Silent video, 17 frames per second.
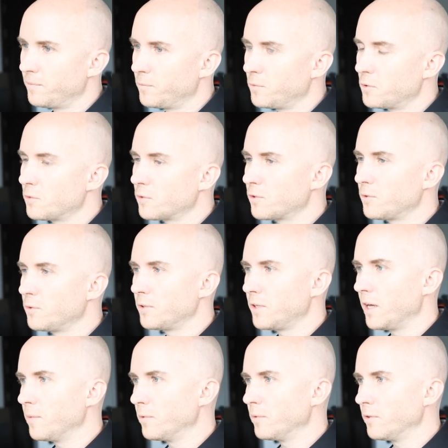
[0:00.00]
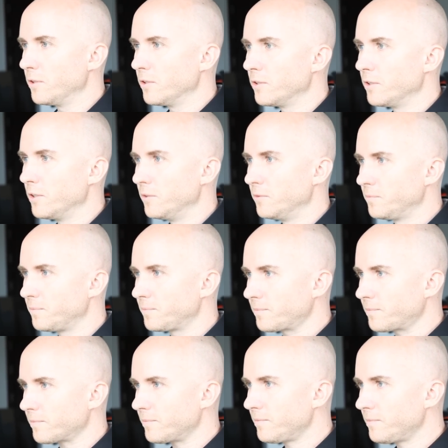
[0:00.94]
Which was called Cable Yo-Yo,
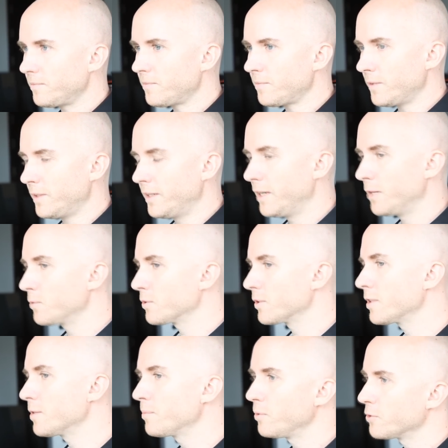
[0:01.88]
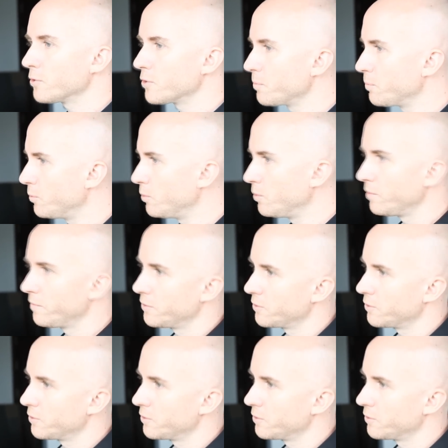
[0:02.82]
and it was a simple spool